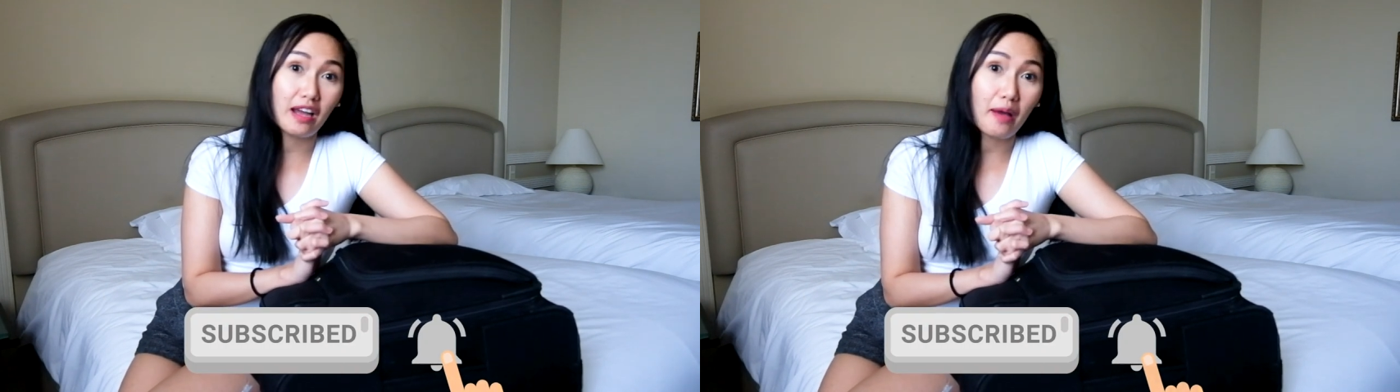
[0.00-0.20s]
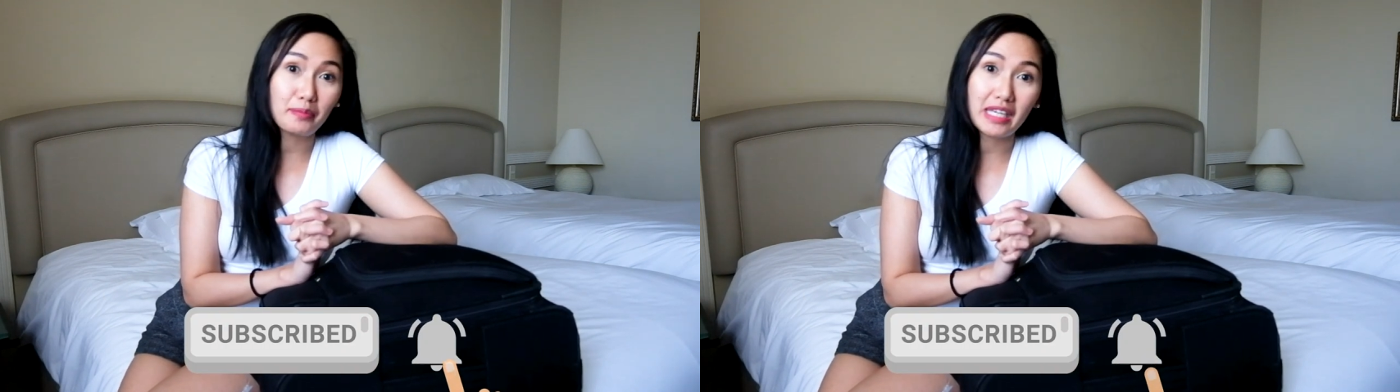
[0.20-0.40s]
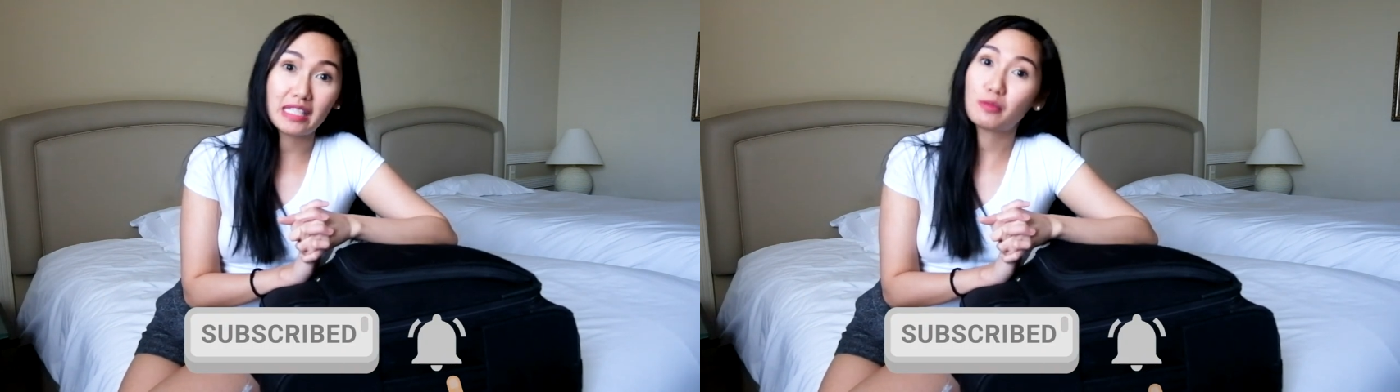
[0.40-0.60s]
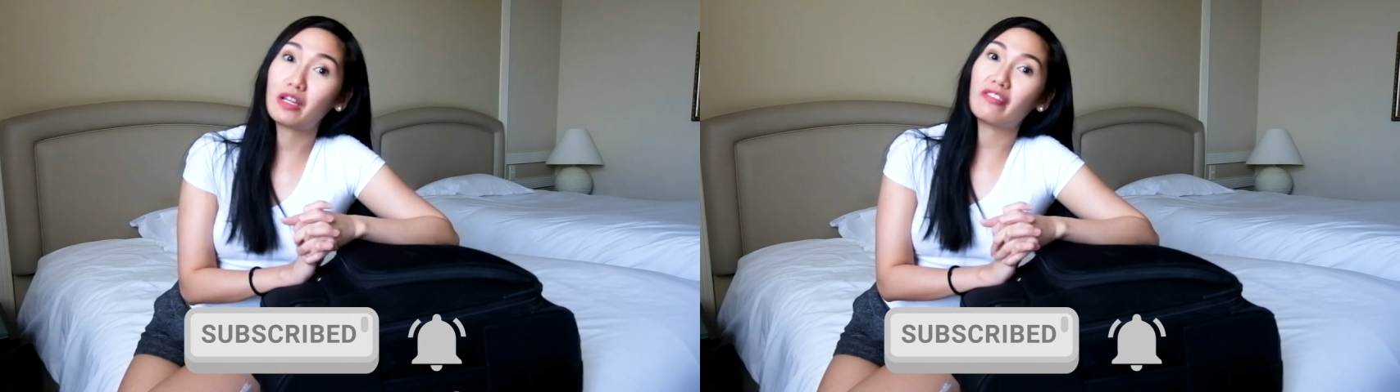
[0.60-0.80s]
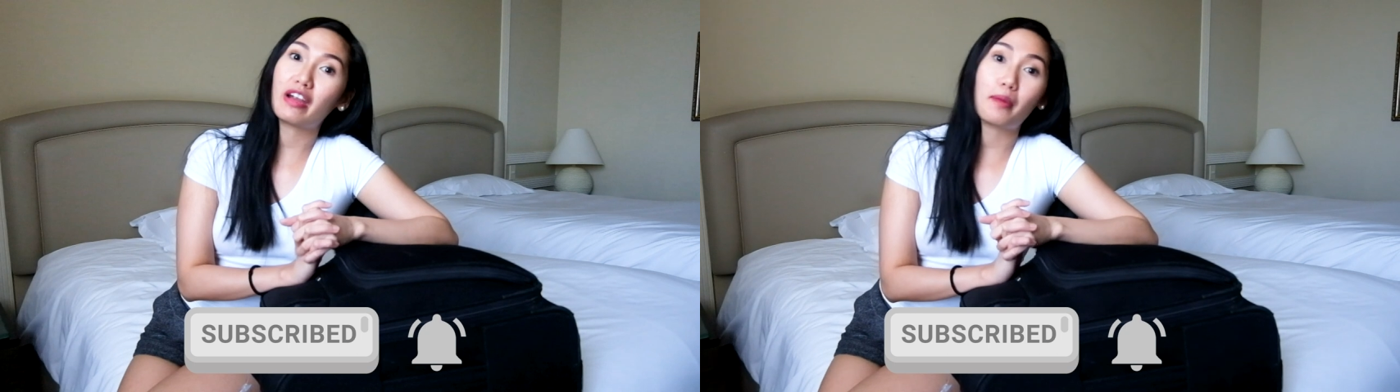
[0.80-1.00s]
updates
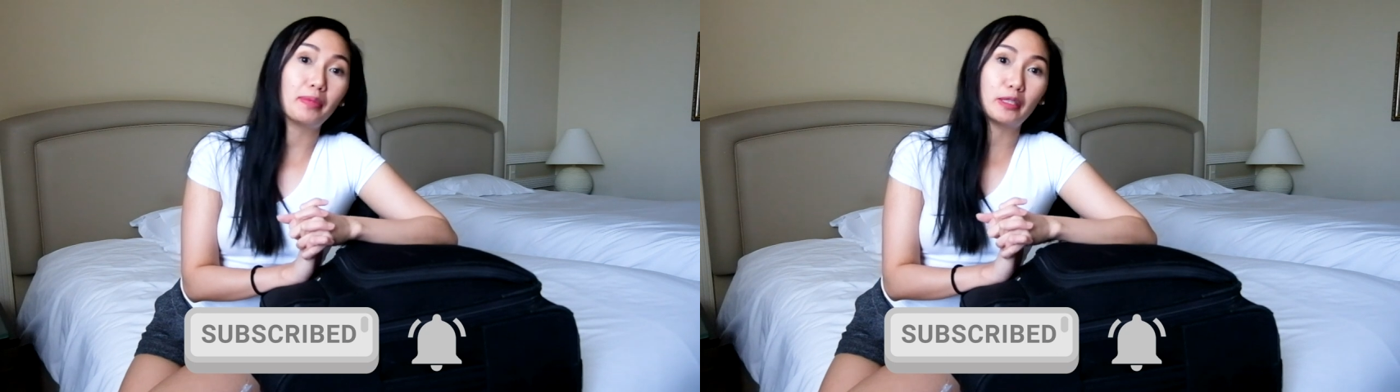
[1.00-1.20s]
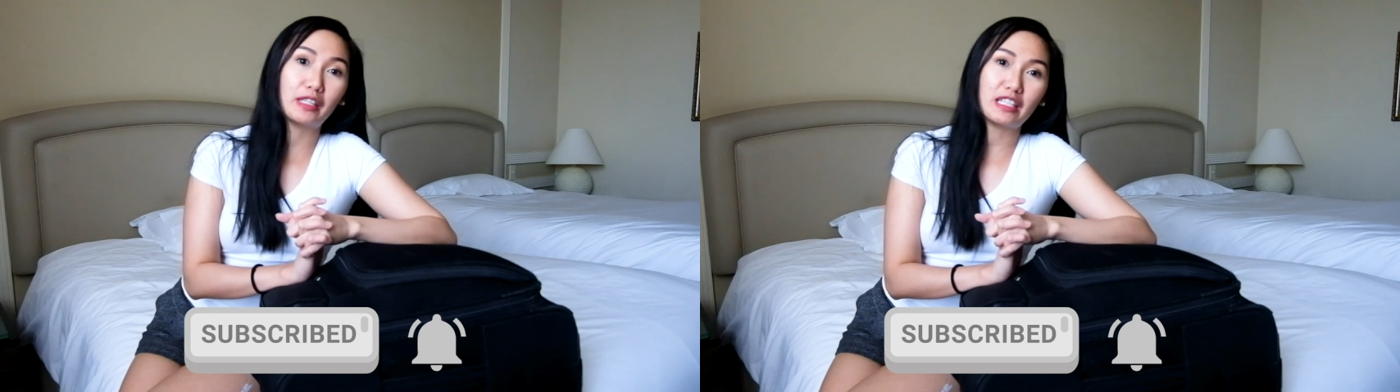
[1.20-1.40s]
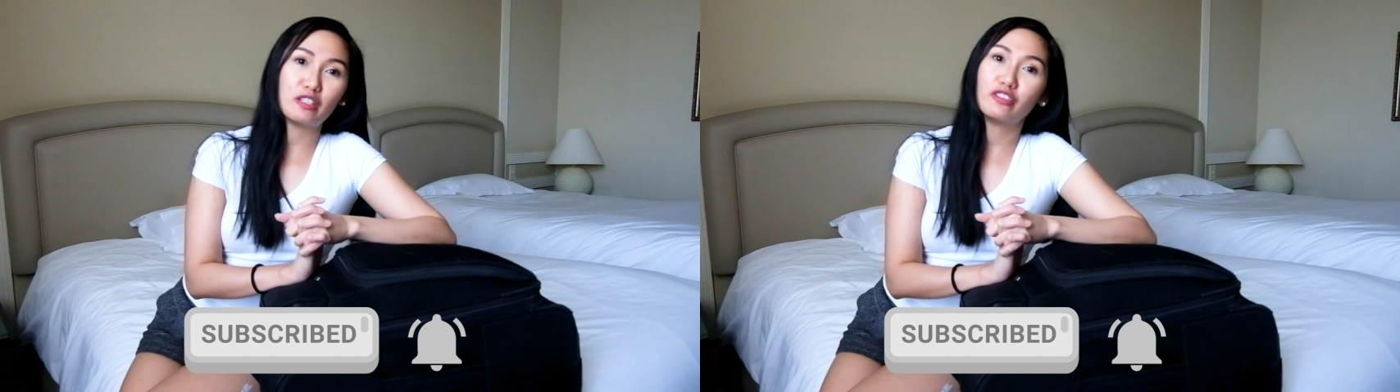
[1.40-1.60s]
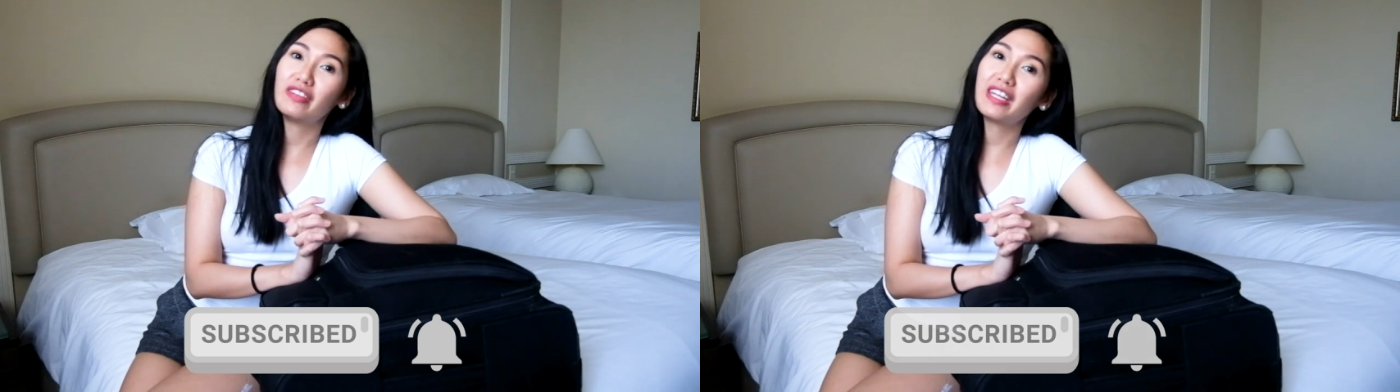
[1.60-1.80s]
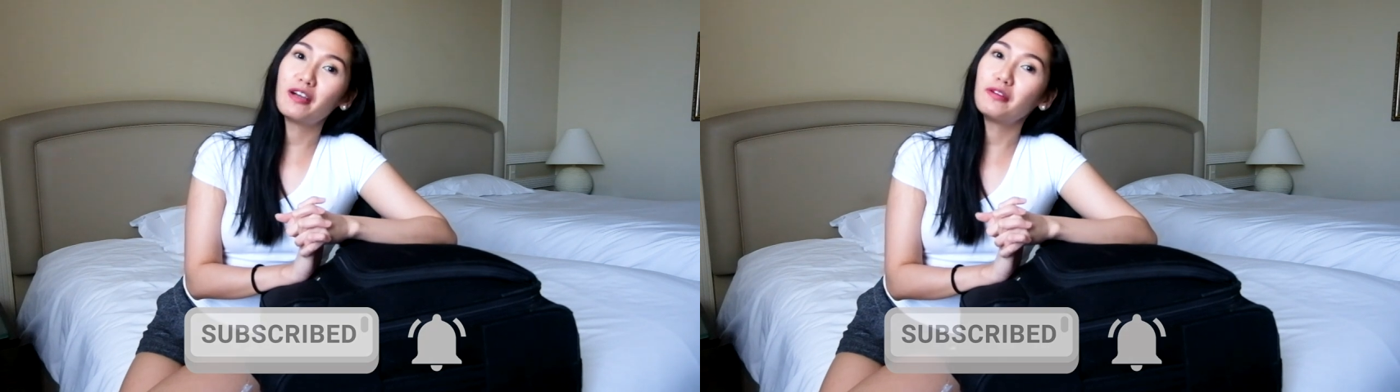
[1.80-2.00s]
whenever I upload a new
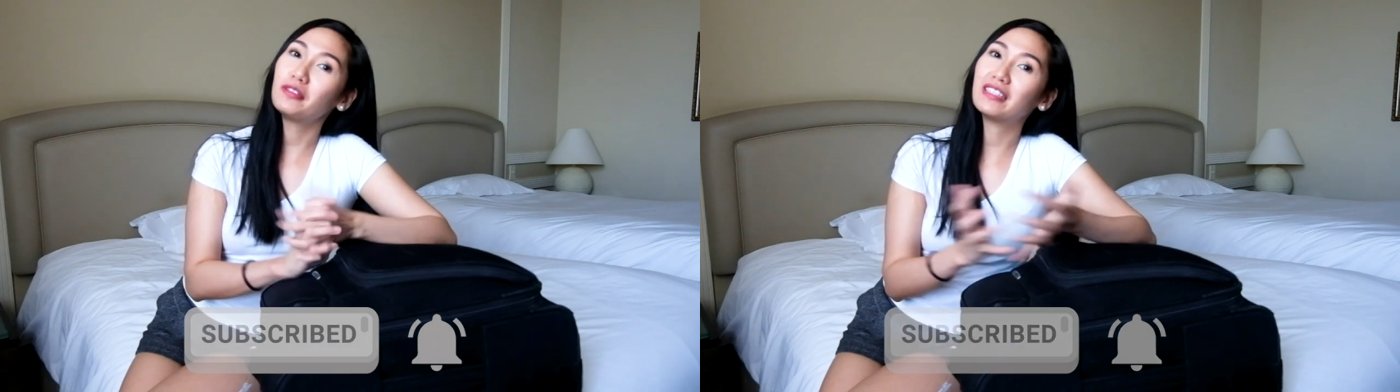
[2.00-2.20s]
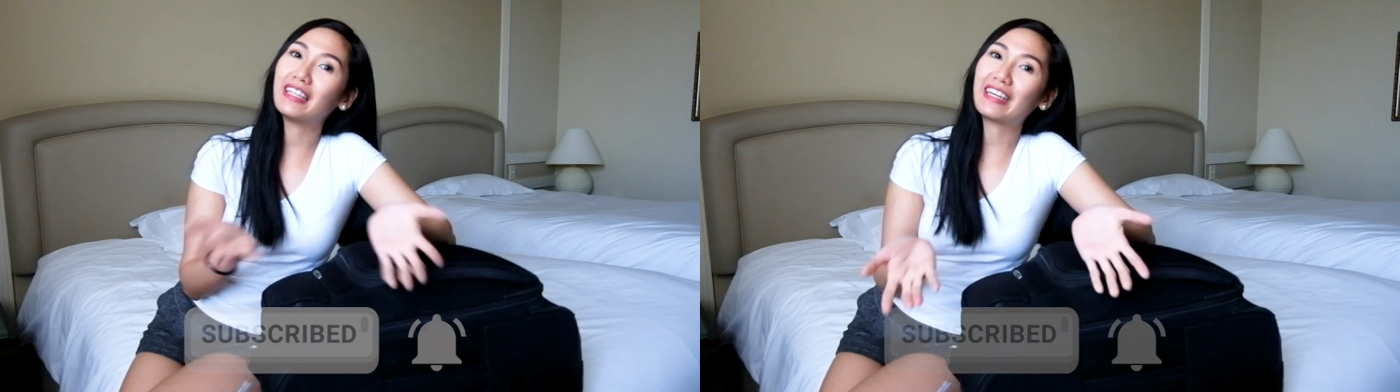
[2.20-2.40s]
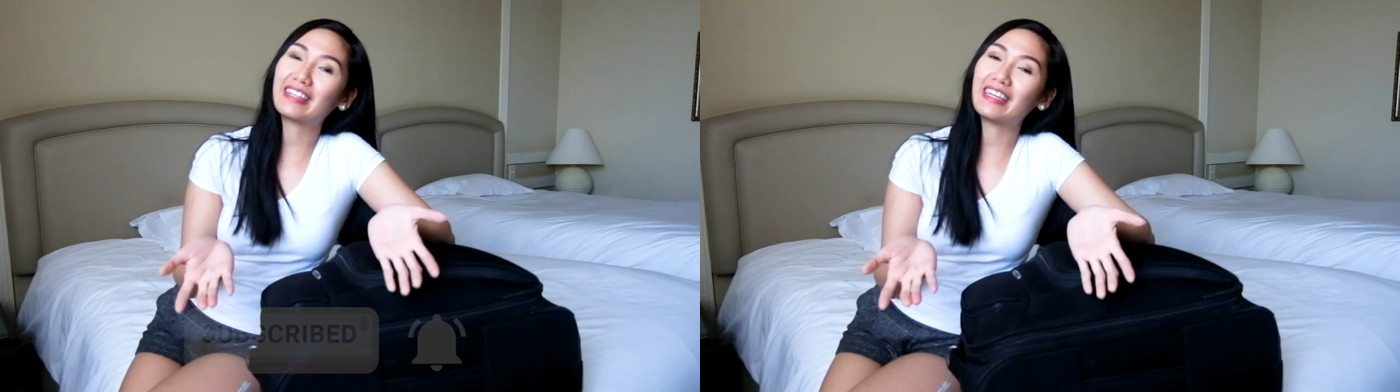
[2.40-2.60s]
video like